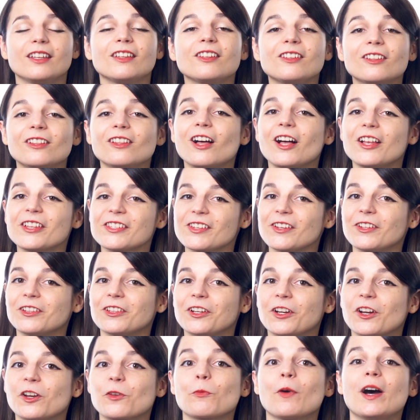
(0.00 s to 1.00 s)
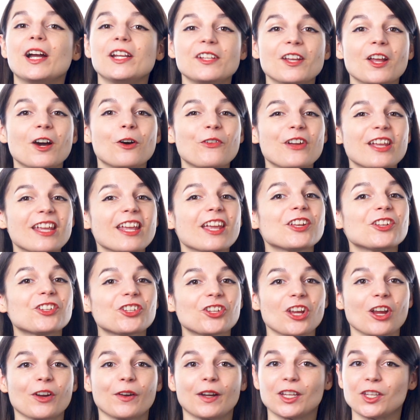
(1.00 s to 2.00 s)
You'll also learn why knowing and
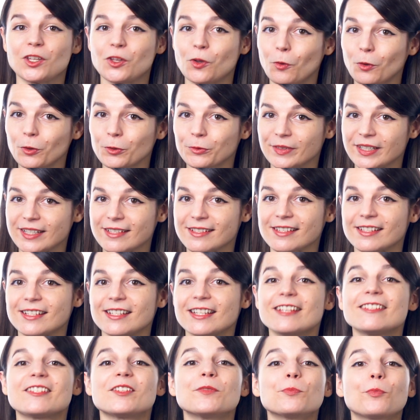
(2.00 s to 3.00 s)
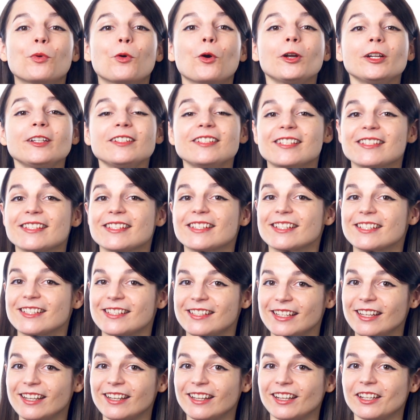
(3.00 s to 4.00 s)
sharing your reason is important to
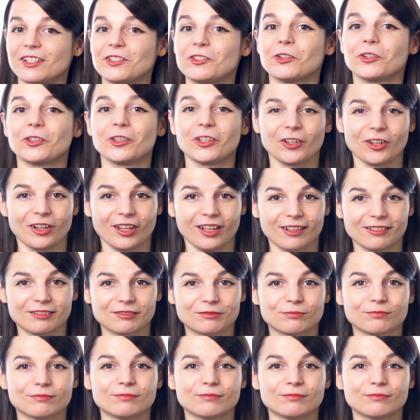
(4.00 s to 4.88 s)
succeeding in your learning.